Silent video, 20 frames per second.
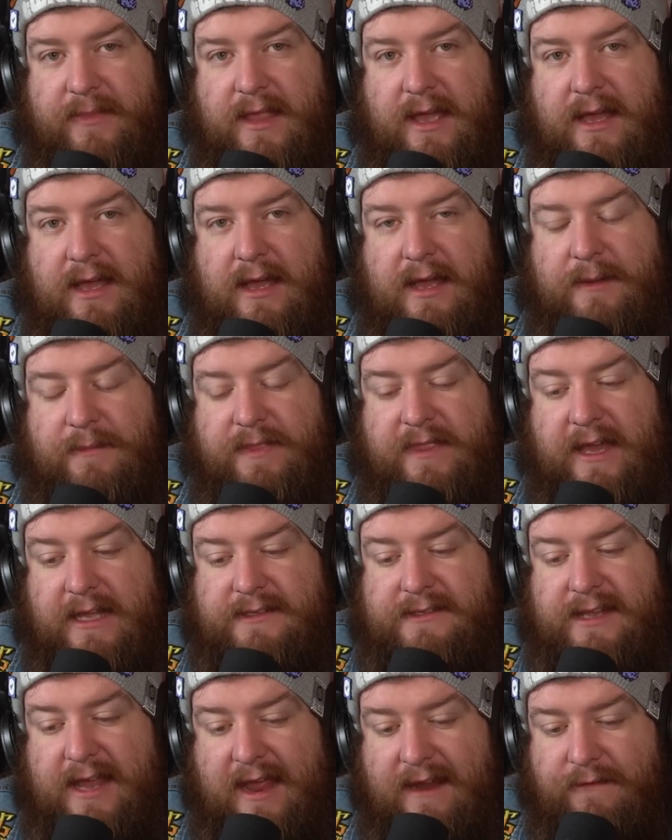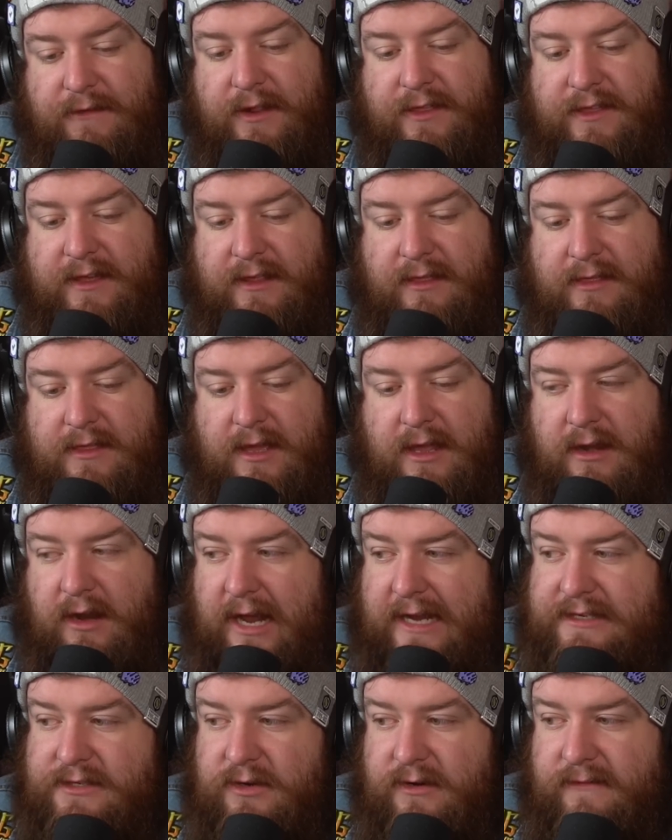That's everything that
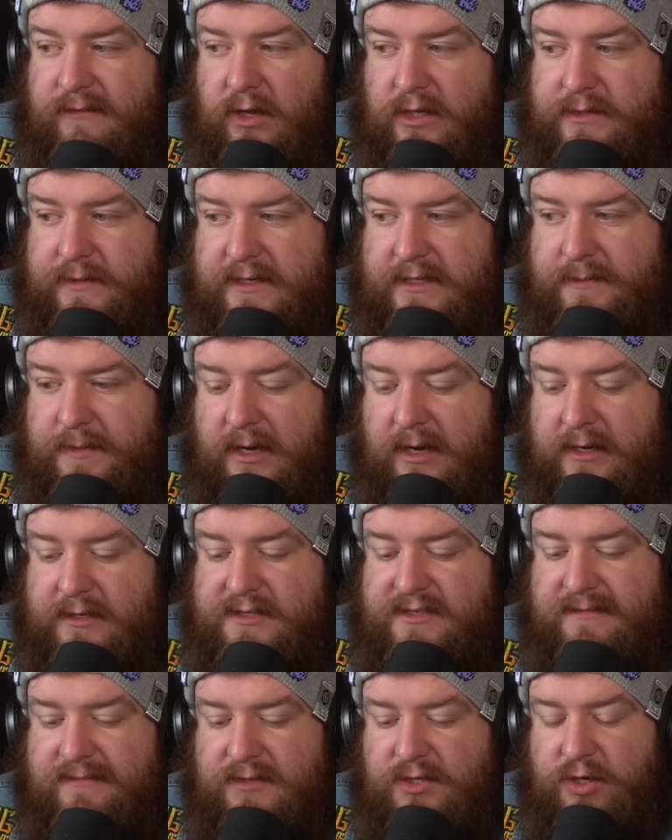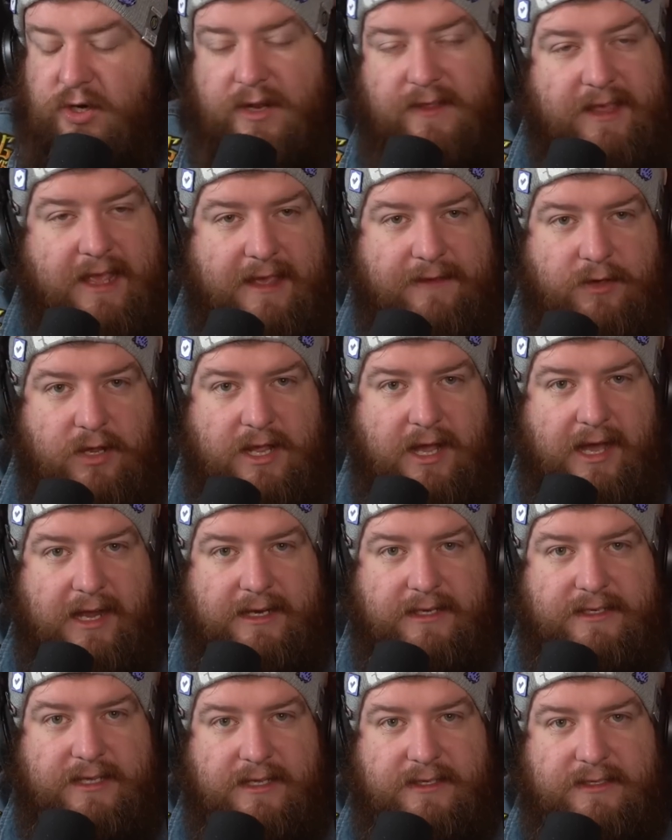I sort of got to experience during the
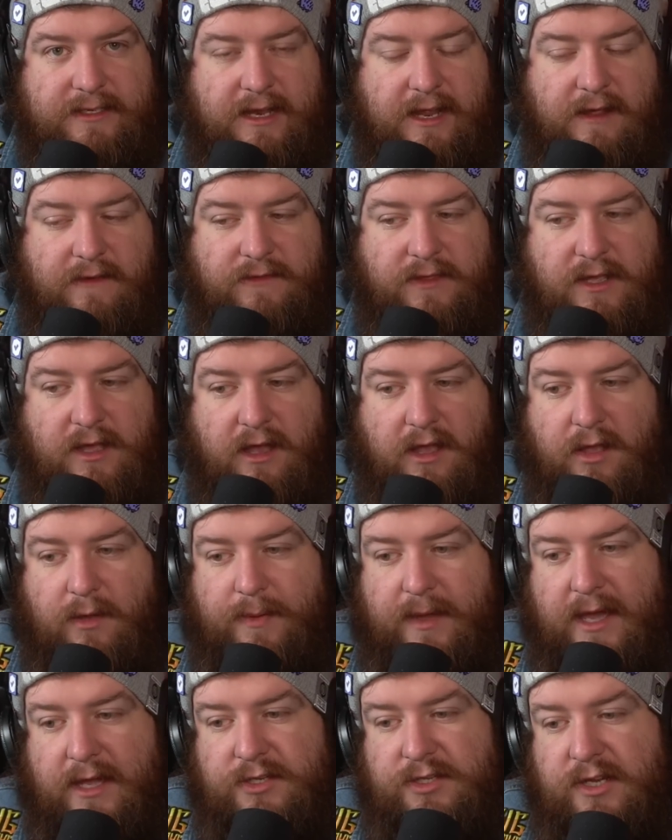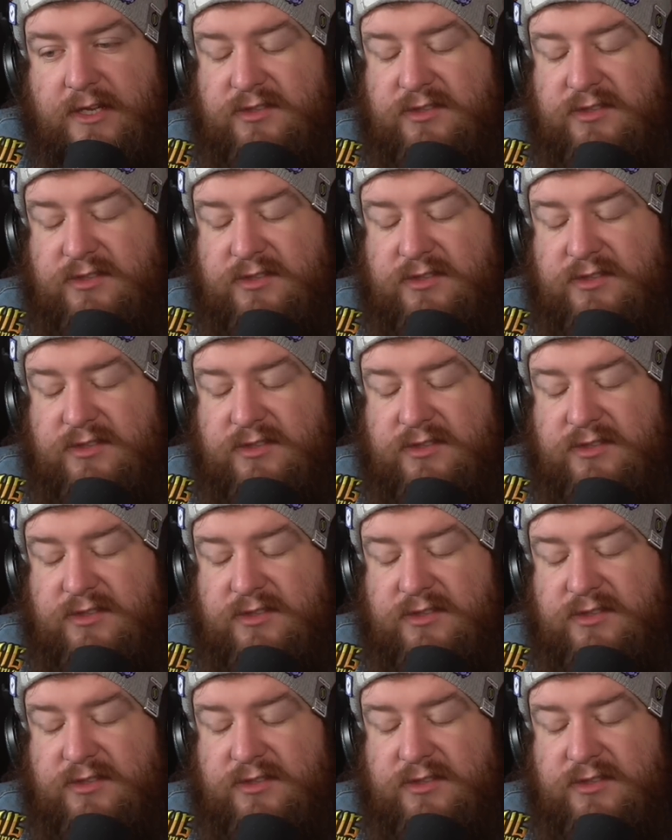Evocati test today of the cargo patch.